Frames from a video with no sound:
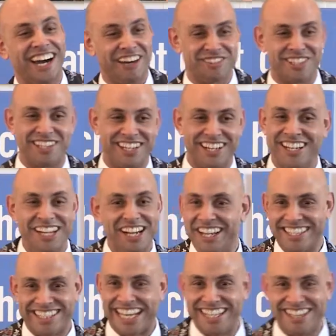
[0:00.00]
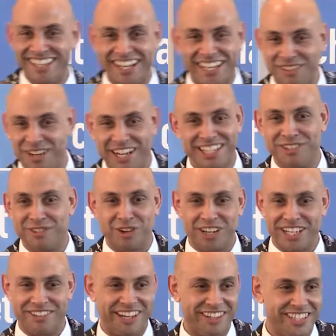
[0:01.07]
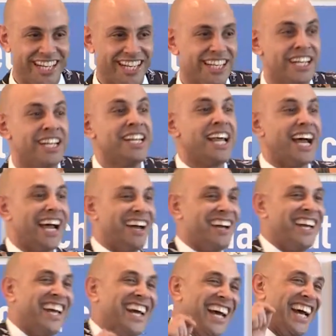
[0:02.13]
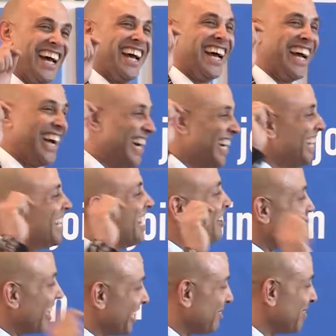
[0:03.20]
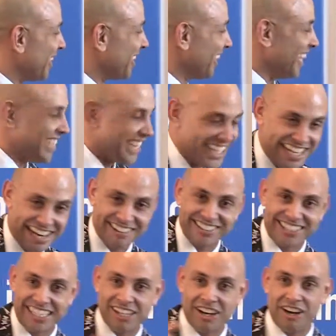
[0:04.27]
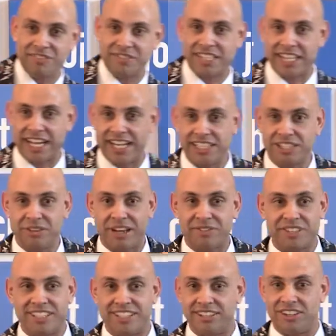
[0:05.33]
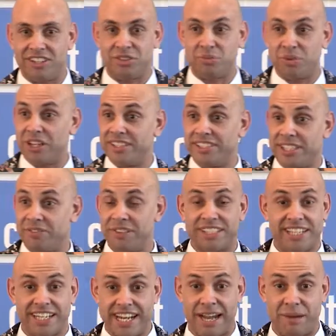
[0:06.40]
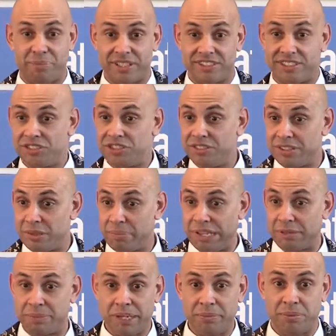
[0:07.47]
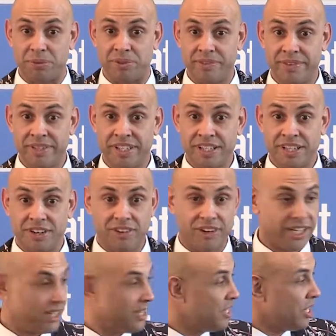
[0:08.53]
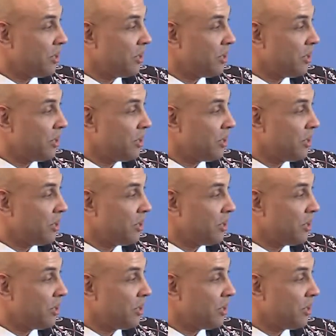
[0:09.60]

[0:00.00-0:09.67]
After day 31, you're all on your own, kid. I come with a 30-day guarantee. After that, you have to design your will as if it's going to happen. So choose the best people, all right?